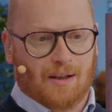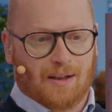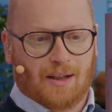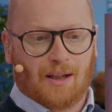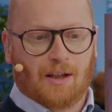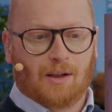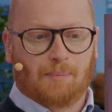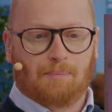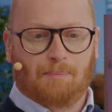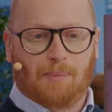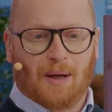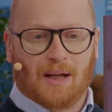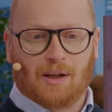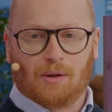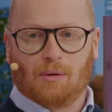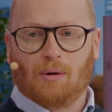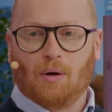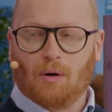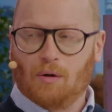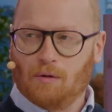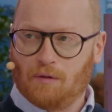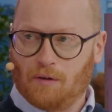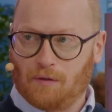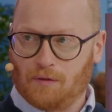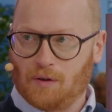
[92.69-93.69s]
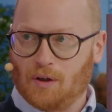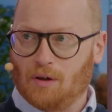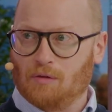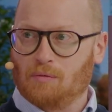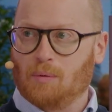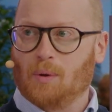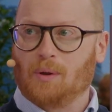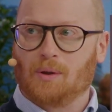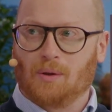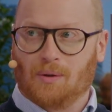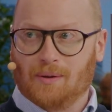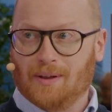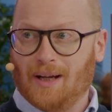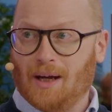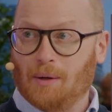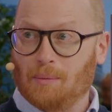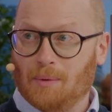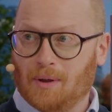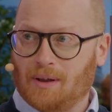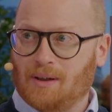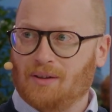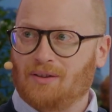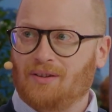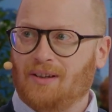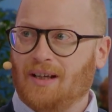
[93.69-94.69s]
and get a better overview of what your
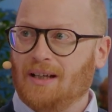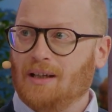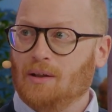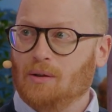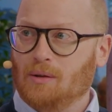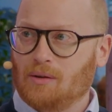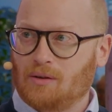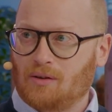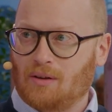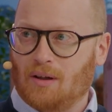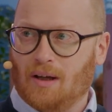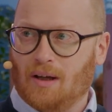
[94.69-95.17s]
network estate looks